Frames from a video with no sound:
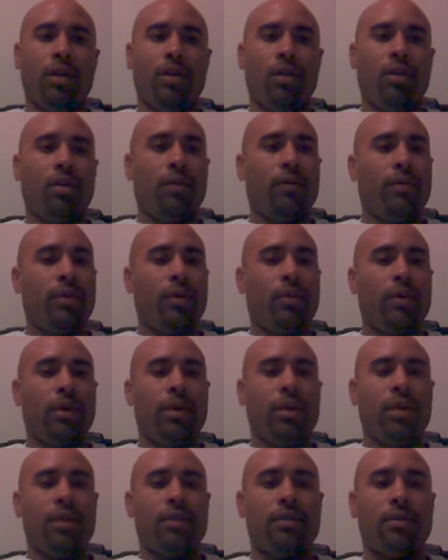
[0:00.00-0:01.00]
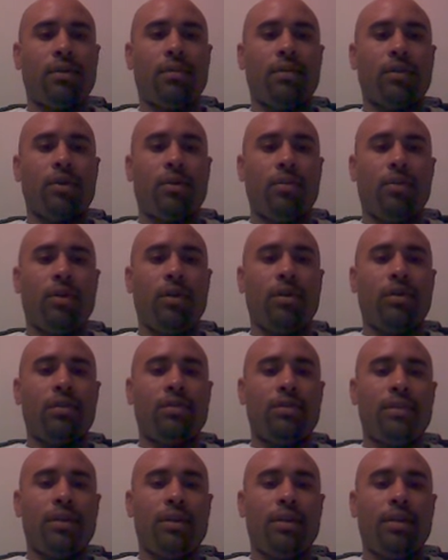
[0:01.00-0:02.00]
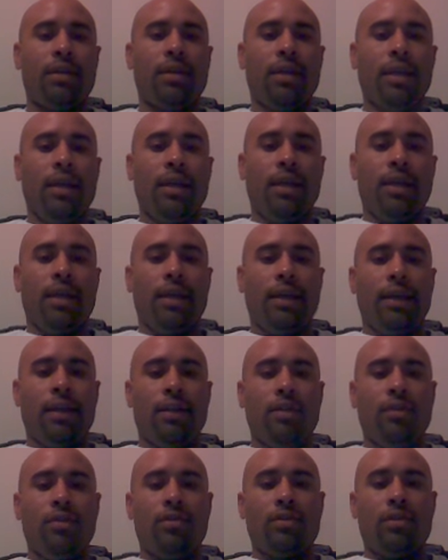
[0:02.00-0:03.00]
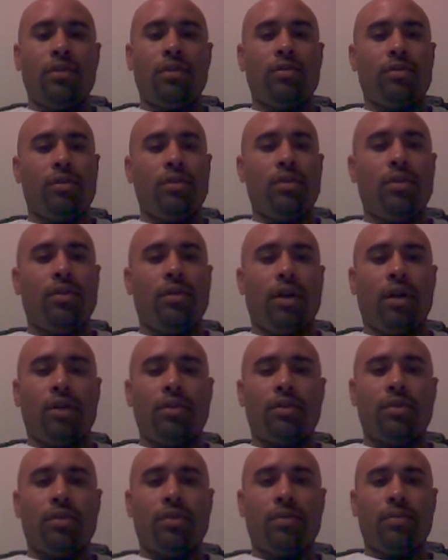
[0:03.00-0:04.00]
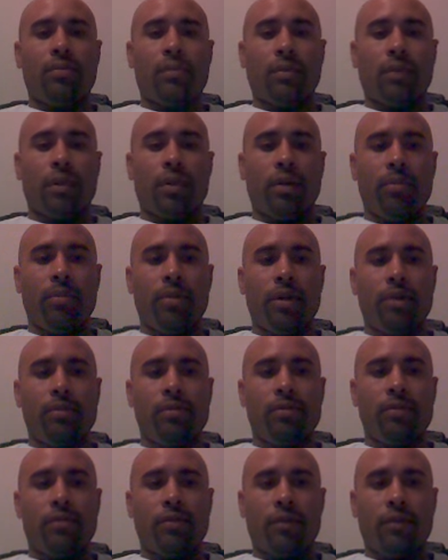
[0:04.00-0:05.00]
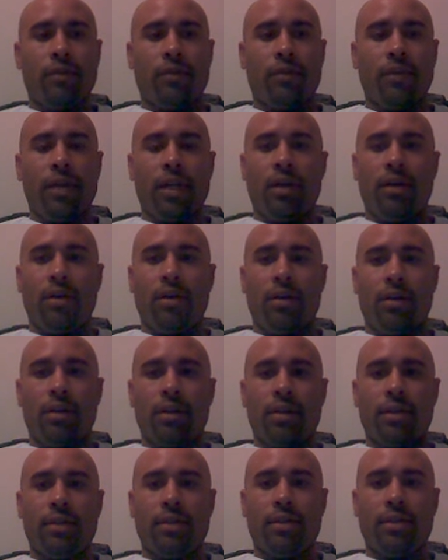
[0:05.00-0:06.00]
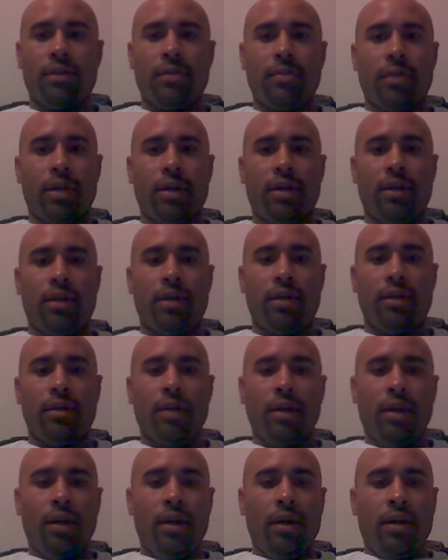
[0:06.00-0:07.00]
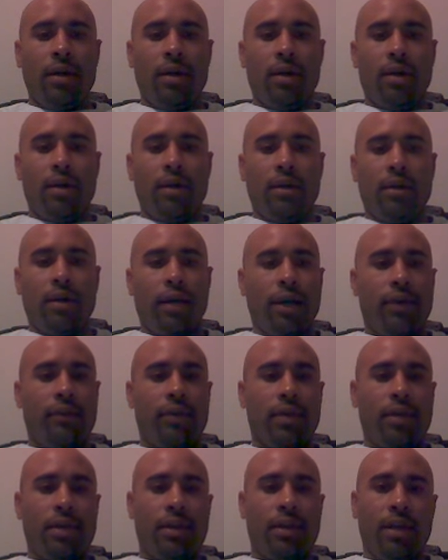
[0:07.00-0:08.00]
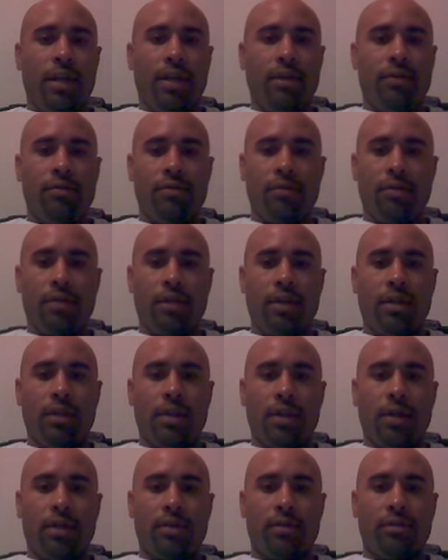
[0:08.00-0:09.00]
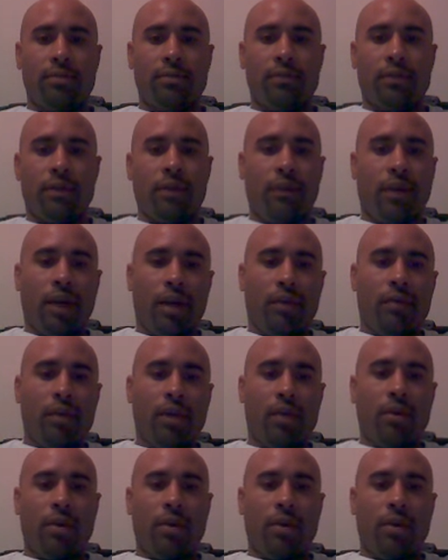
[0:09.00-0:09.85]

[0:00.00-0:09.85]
hopefully we can get some of the computers in and use those to do it also. But for now, I guess that's about it. Have a good day. Good luck. If you have any